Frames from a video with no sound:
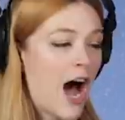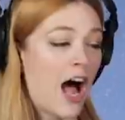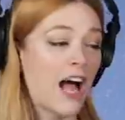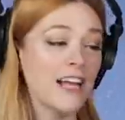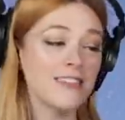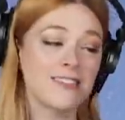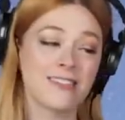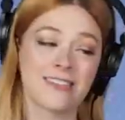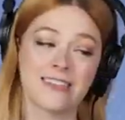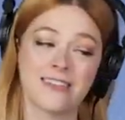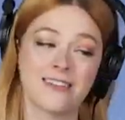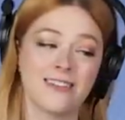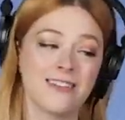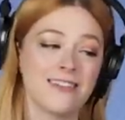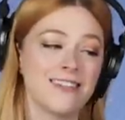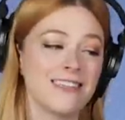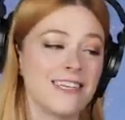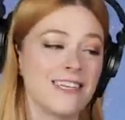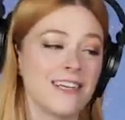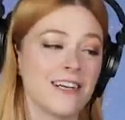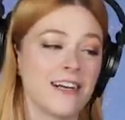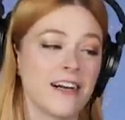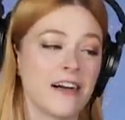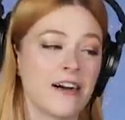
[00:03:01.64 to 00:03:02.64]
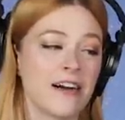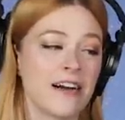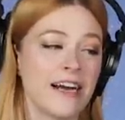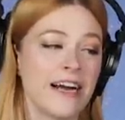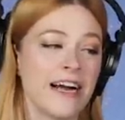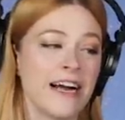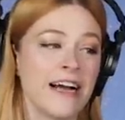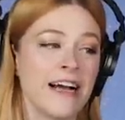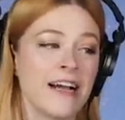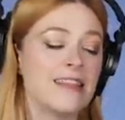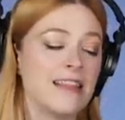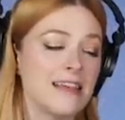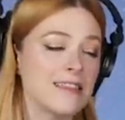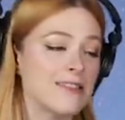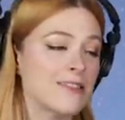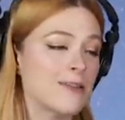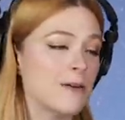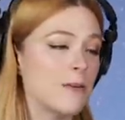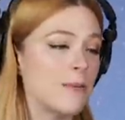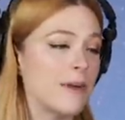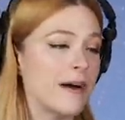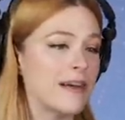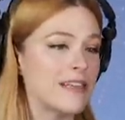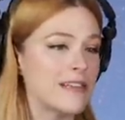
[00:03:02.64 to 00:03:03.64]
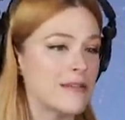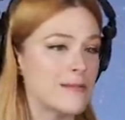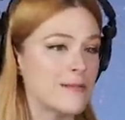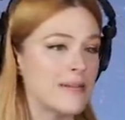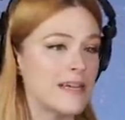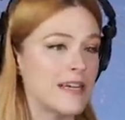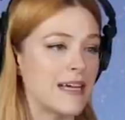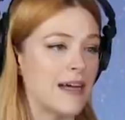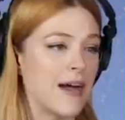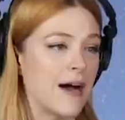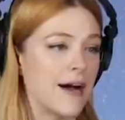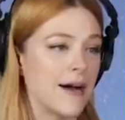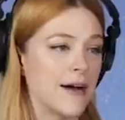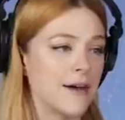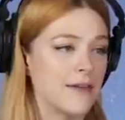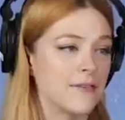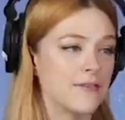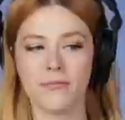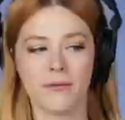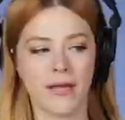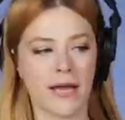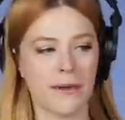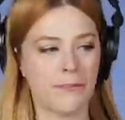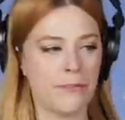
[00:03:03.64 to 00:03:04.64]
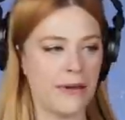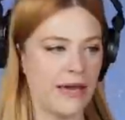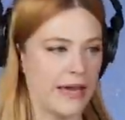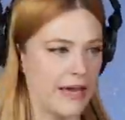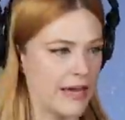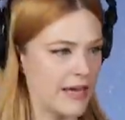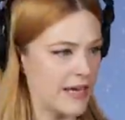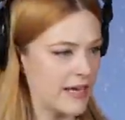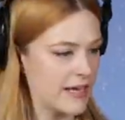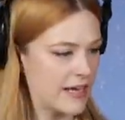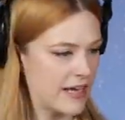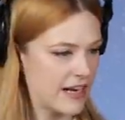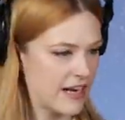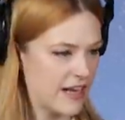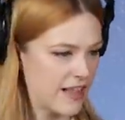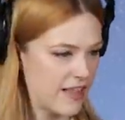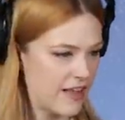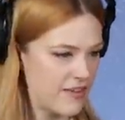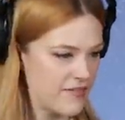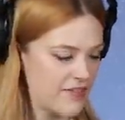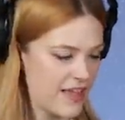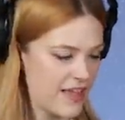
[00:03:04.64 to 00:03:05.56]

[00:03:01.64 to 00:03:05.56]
Hot singles in your area. This reminds me of Blackpink, and I love